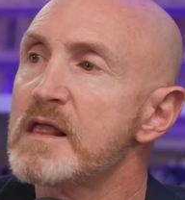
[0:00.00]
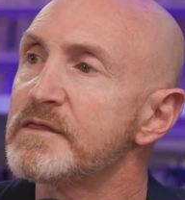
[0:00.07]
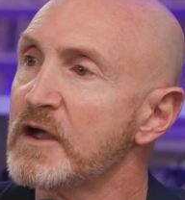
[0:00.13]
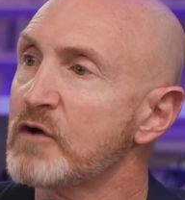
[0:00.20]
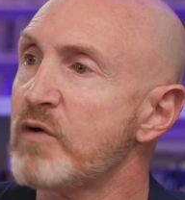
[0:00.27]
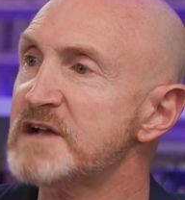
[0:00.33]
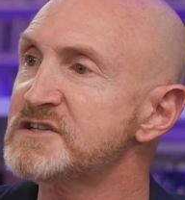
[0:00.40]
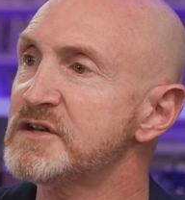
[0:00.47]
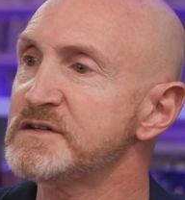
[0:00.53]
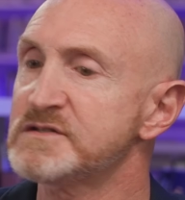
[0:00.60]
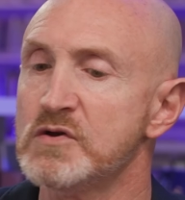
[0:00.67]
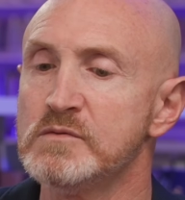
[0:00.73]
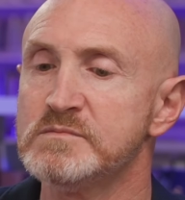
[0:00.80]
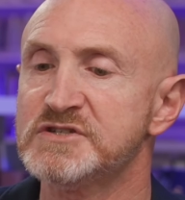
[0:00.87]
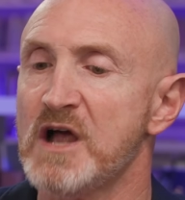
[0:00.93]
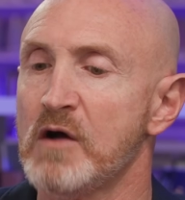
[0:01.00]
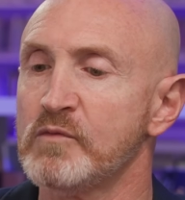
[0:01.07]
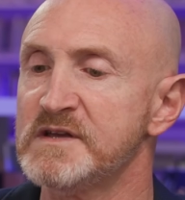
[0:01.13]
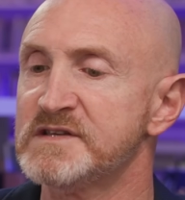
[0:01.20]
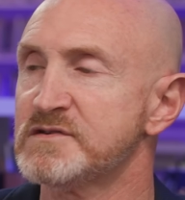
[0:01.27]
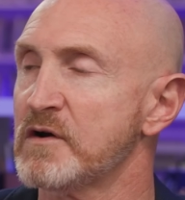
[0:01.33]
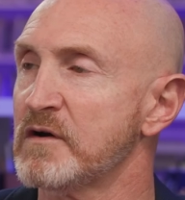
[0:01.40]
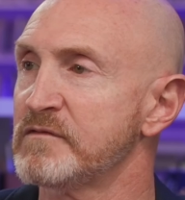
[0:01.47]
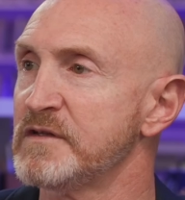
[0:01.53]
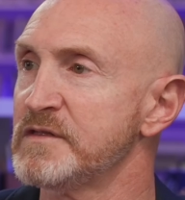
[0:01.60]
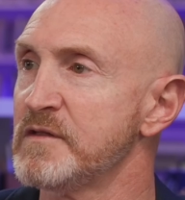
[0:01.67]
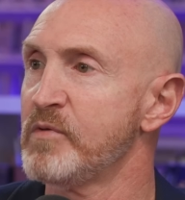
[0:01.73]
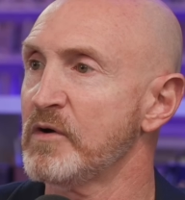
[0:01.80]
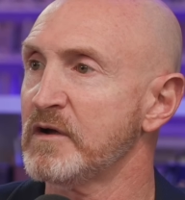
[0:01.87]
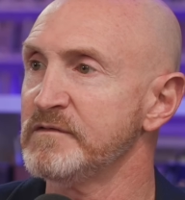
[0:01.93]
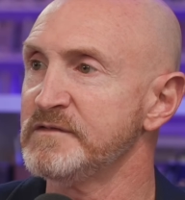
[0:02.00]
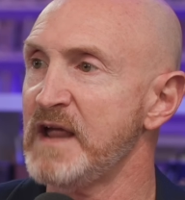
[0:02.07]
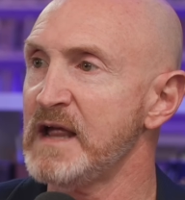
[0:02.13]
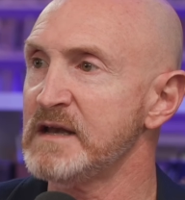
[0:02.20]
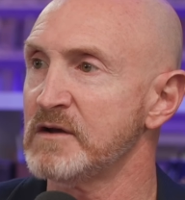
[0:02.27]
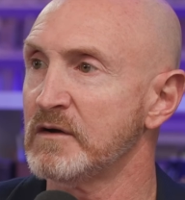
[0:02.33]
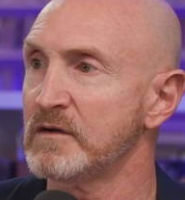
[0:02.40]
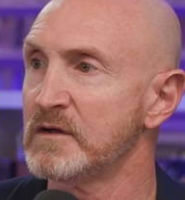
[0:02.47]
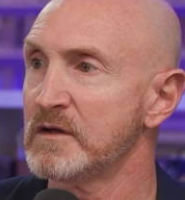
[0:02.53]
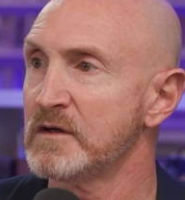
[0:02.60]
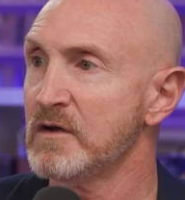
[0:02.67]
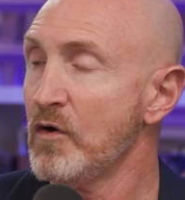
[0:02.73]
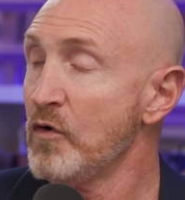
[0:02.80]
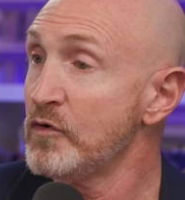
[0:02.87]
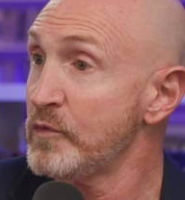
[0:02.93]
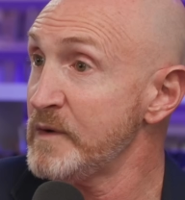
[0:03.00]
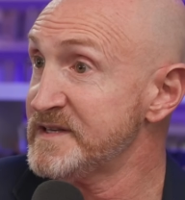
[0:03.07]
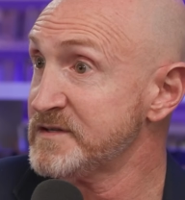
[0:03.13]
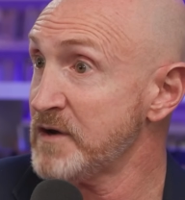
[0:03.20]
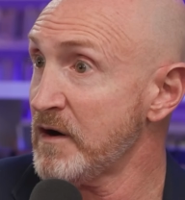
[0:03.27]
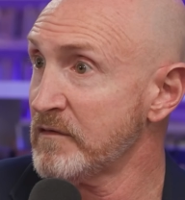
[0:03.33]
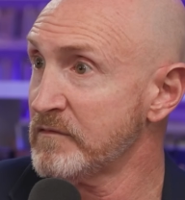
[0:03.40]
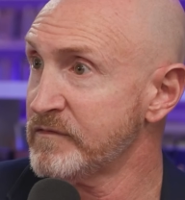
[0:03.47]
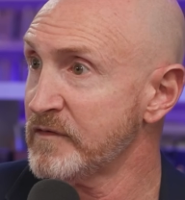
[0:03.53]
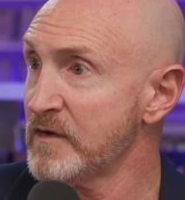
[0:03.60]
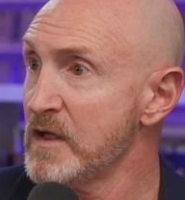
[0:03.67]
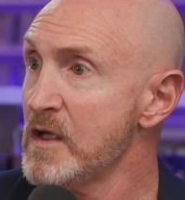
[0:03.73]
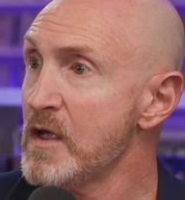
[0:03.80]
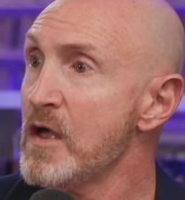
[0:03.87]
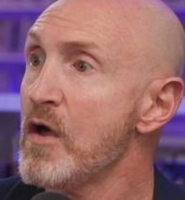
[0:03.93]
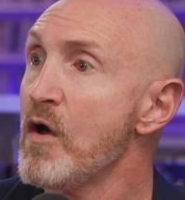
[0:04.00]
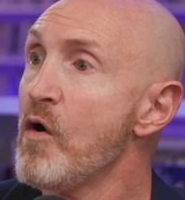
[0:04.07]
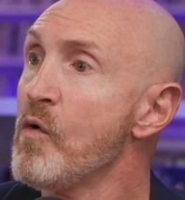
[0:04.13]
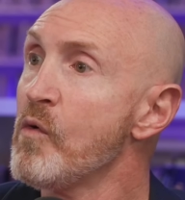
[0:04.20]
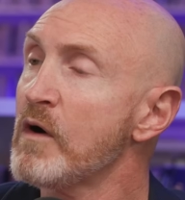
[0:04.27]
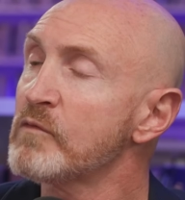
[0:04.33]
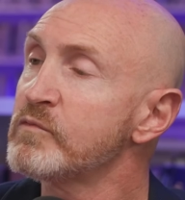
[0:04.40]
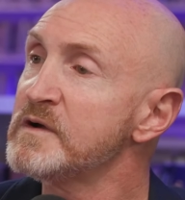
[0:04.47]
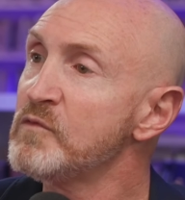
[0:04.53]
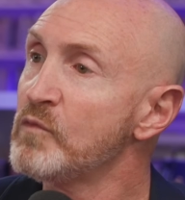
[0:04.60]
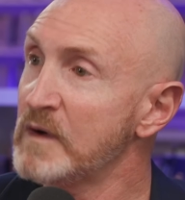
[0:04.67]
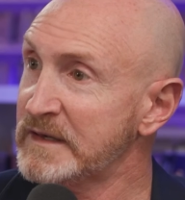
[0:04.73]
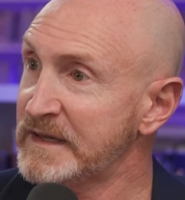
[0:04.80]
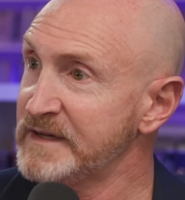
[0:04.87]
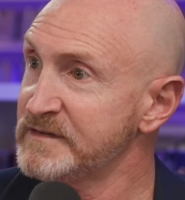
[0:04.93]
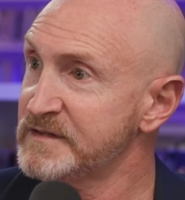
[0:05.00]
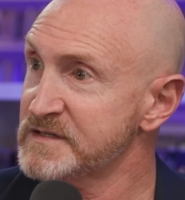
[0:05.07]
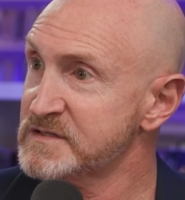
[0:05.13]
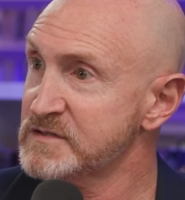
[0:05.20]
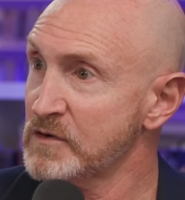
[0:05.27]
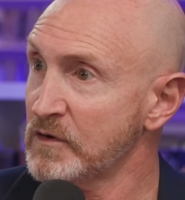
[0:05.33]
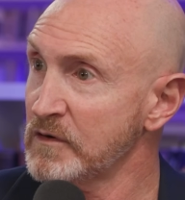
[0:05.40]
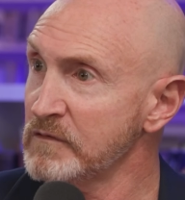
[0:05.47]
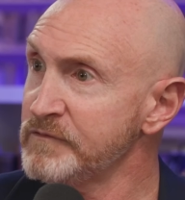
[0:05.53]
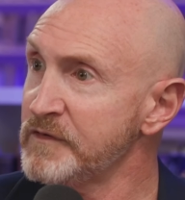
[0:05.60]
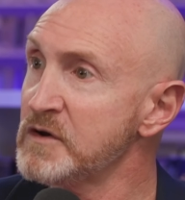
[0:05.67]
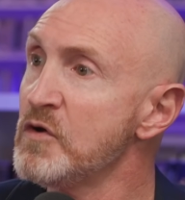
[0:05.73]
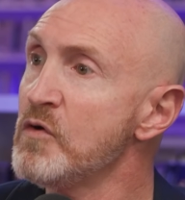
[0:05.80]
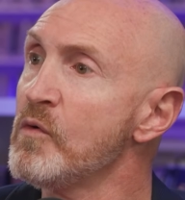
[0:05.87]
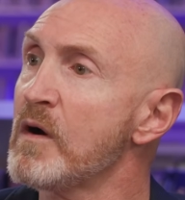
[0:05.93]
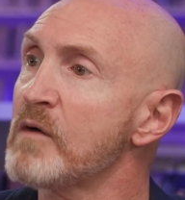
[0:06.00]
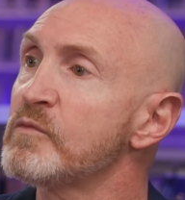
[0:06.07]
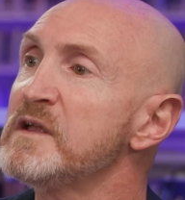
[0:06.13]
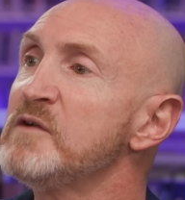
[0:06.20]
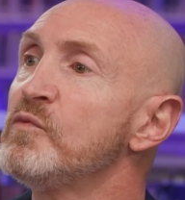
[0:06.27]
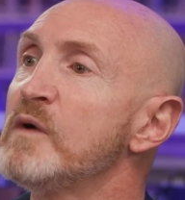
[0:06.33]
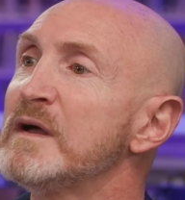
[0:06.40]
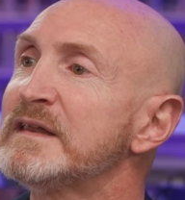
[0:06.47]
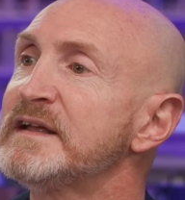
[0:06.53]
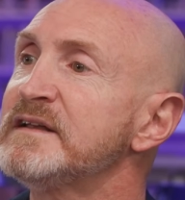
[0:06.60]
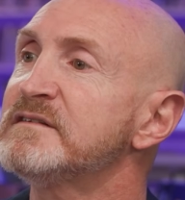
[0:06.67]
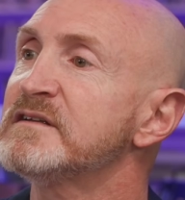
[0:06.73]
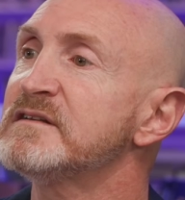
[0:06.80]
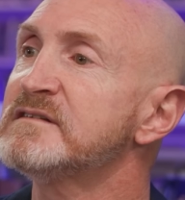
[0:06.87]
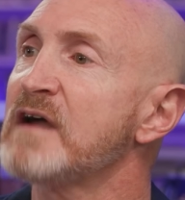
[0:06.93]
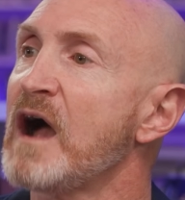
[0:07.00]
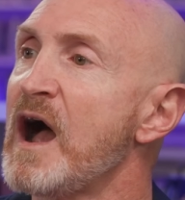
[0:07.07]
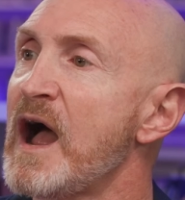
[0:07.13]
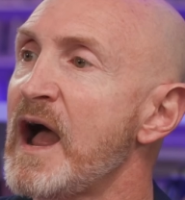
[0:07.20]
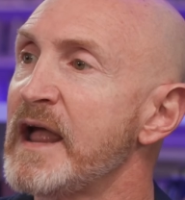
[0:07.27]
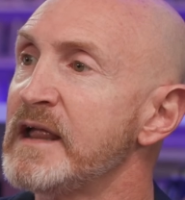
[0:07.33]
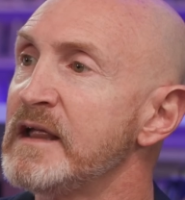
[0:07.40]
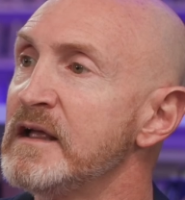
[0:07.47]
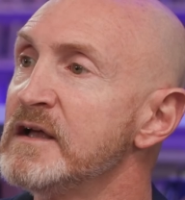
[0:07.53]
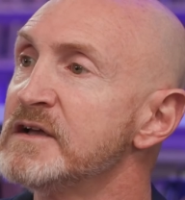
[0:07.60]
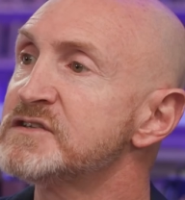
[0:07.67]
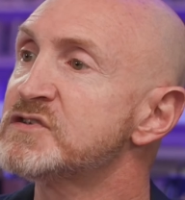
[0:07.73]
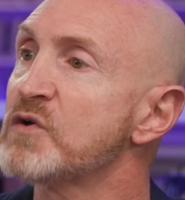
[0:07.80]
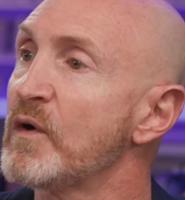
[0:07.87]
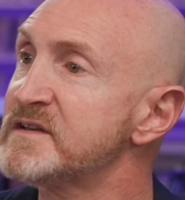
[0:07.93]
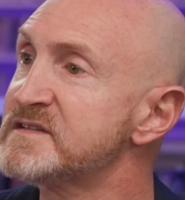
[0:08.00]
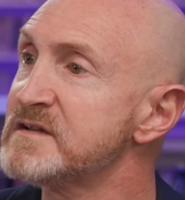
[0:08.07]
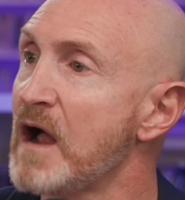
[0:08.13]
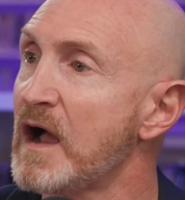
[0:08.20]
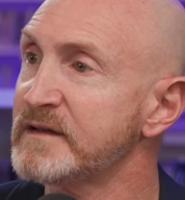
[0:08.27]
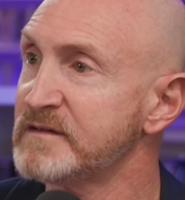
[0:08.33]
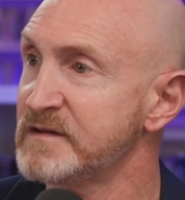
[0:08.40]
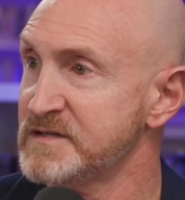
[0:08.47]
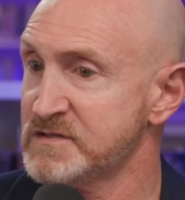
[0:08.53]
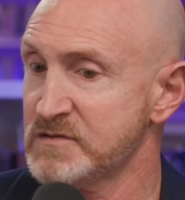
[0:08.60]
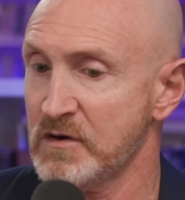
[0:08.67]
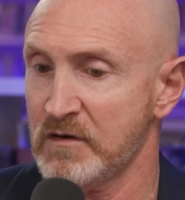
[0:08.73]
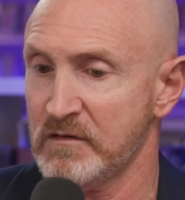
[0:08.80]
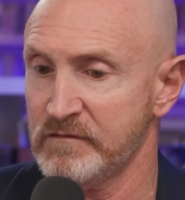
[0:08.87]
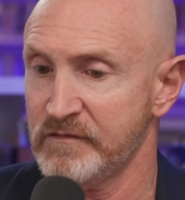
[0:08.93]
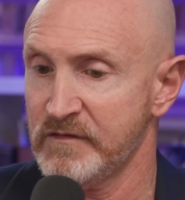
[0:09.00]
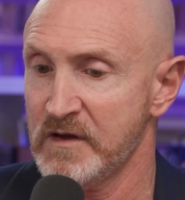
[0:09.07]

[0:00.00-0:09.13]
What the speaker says: The question is, whom shall we serve book of Daniel? Who do we serve? Who are we willing to serve, and who are we willing to die so as not to serve?